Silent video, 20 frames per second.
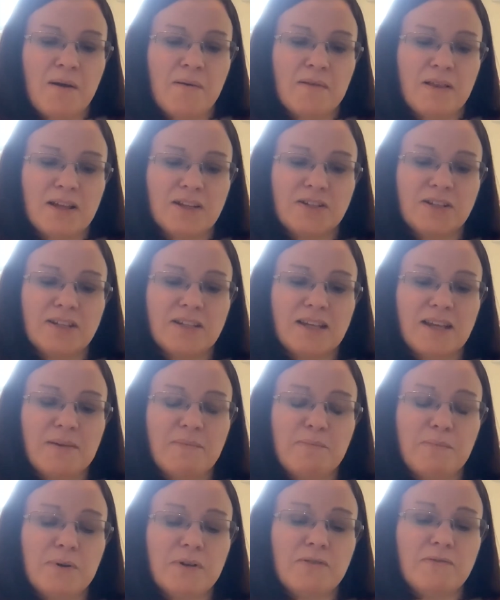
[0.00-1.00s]
Let's just say
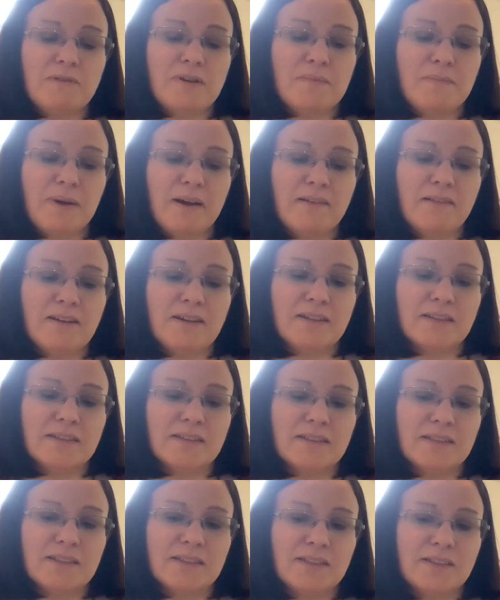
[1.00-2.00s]
Bud
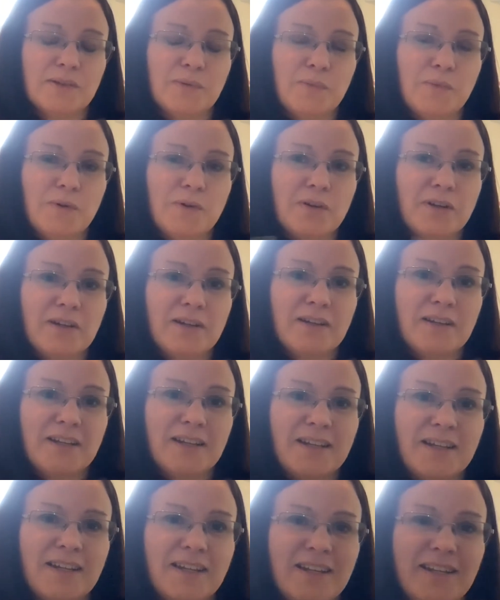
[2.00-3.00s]
remarries someone
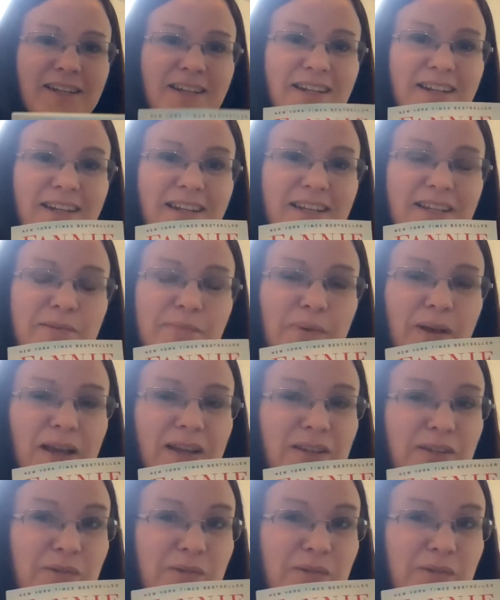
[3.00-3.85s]
he didn't expect,